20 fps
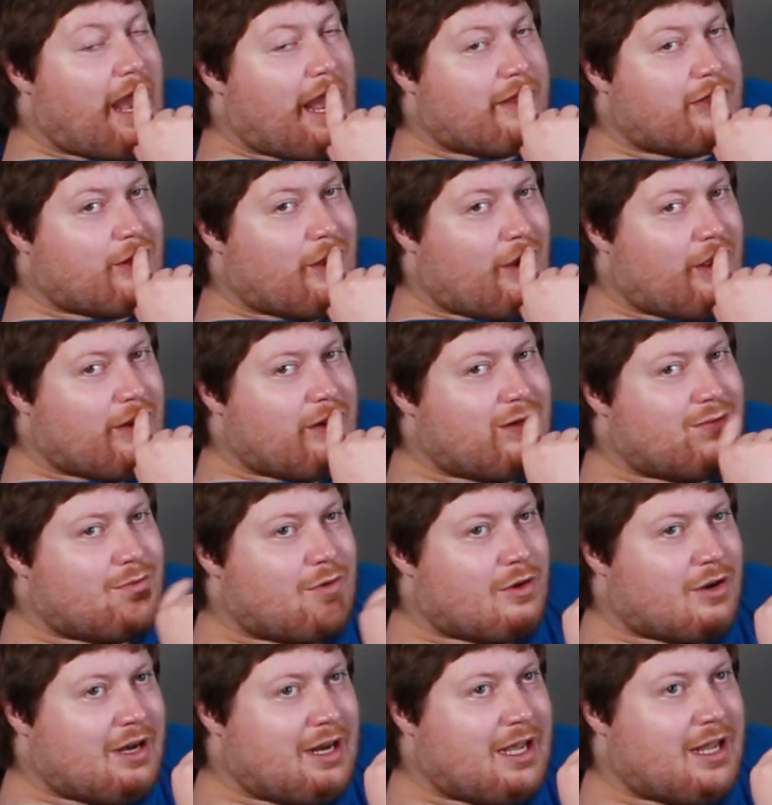I thought we
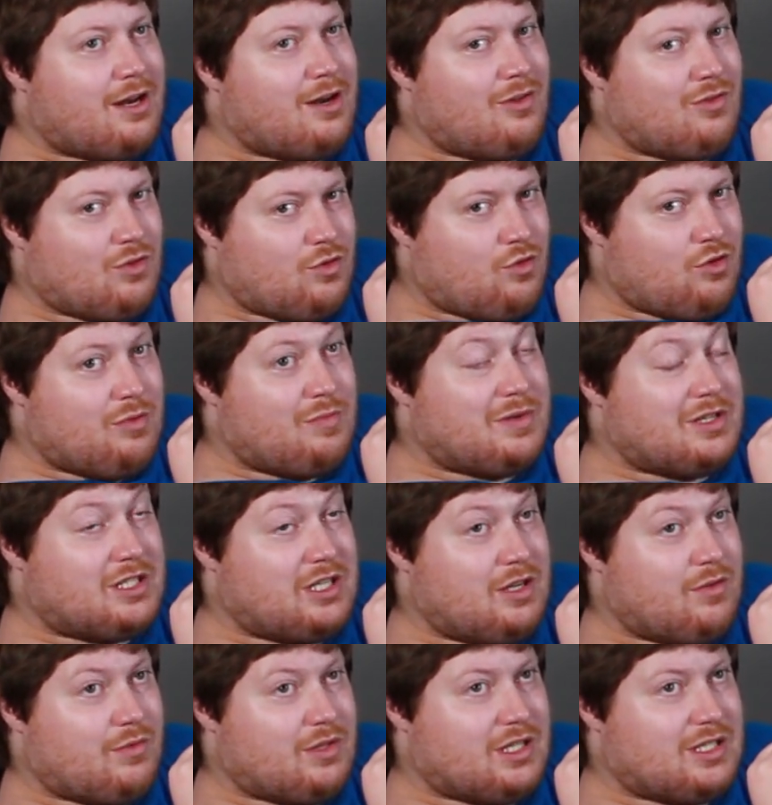were going to get another creepy
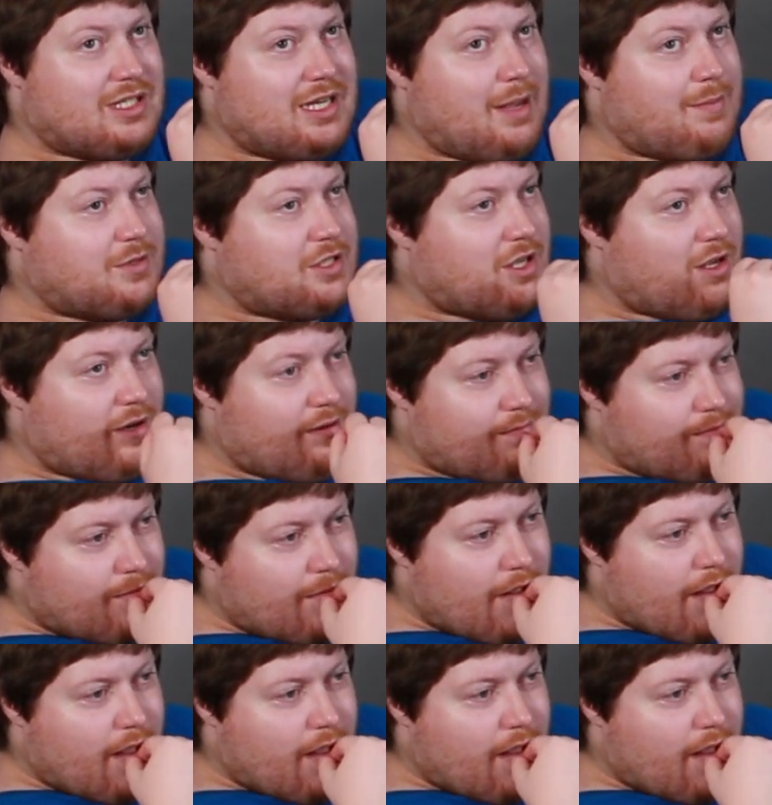scene with the stepson.